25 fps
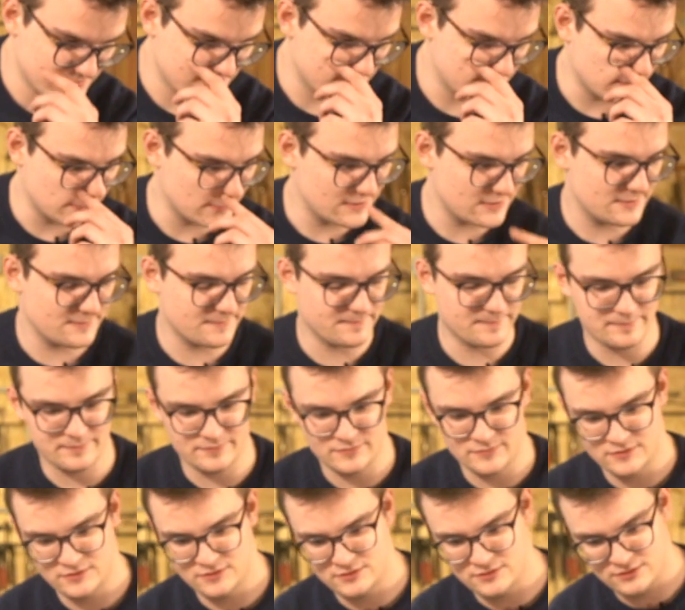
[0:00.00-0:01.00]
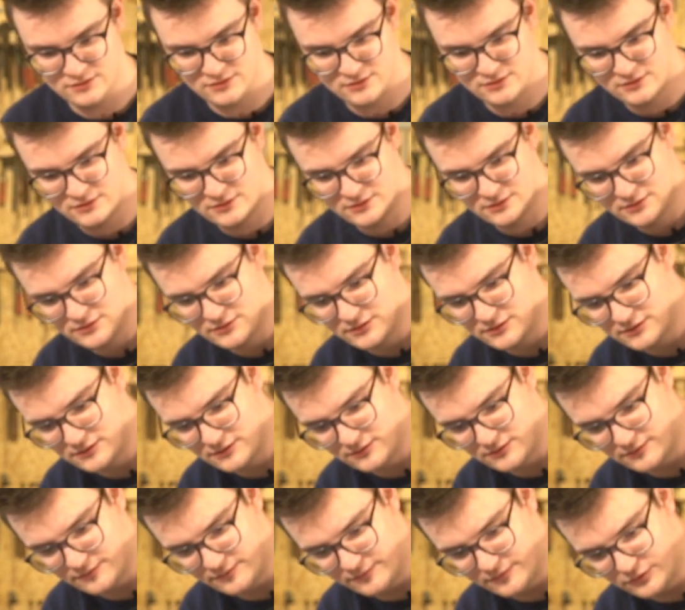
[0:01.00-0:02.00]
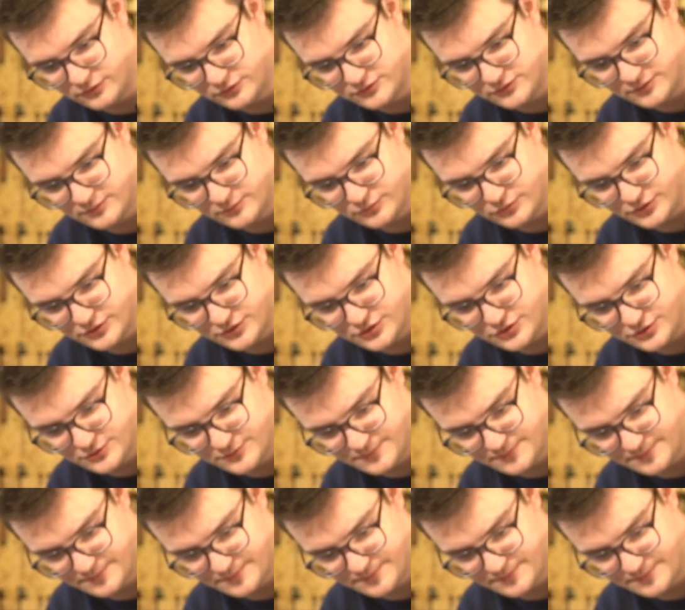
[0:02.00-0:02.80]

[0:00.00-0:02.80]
Zack. And the floating bridge.